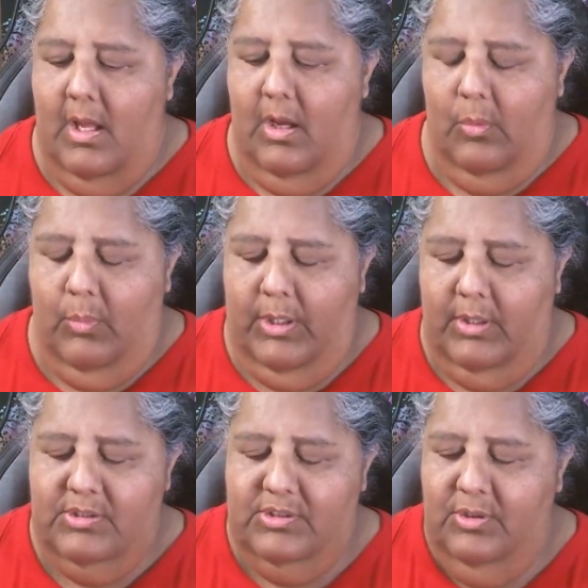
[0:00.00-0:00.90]
We
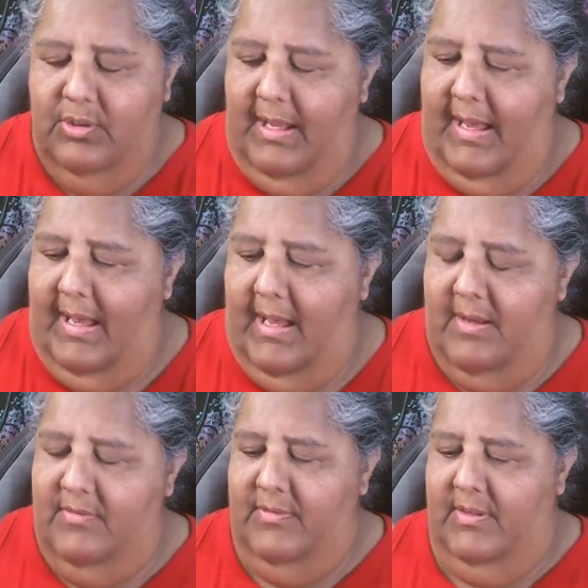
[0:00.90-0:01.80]
also have
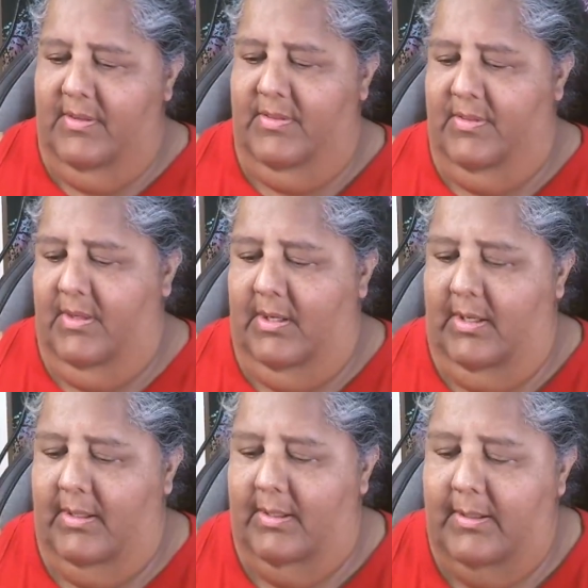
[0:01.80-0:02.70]

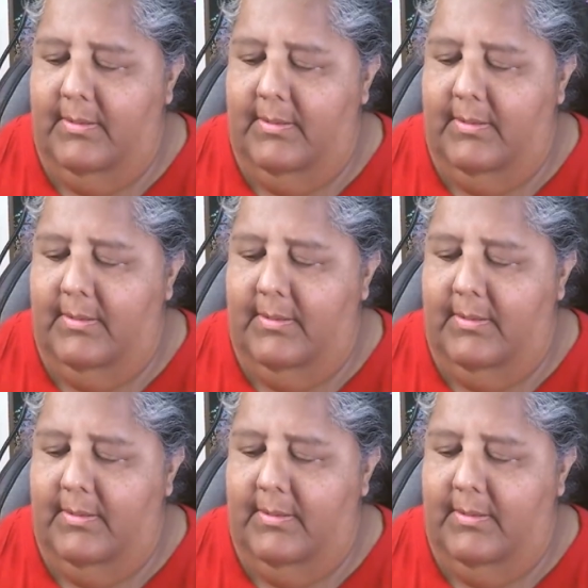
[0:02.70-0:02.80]
the